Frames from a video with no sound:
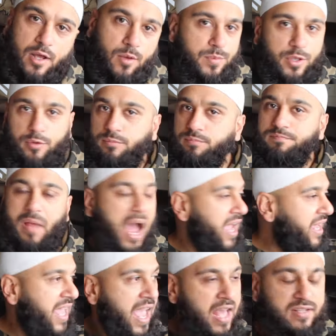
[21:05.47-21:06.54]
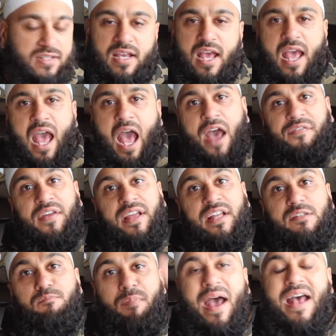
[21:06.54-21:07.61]
help you. I can't. I think
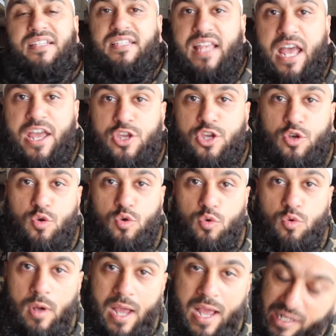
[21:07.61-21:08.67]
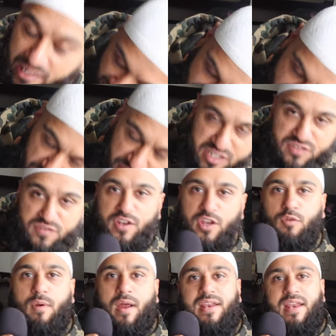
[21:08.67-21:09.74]
it's best that you click out of this
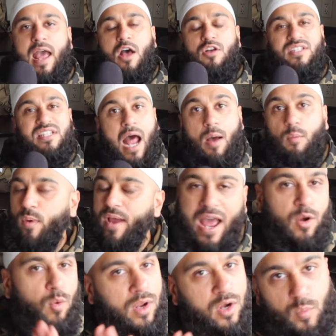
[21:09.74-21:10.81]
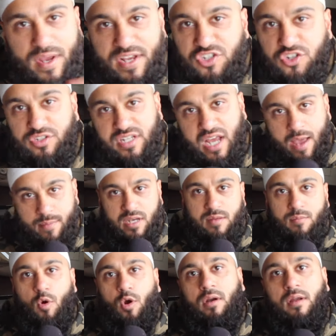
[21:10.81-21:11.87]
video right now. Stop. Wait, I don't want to waste your time
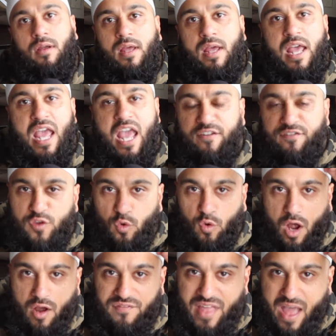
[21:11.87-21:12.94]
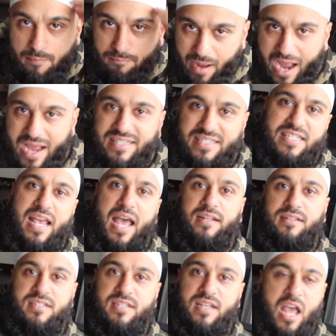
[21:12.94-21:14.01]
anymore. If you're of that
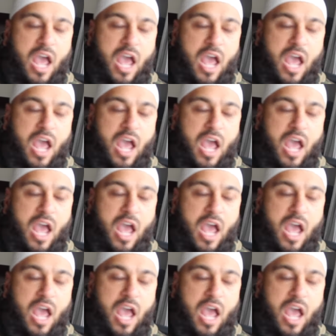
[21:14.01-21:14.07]
mindset,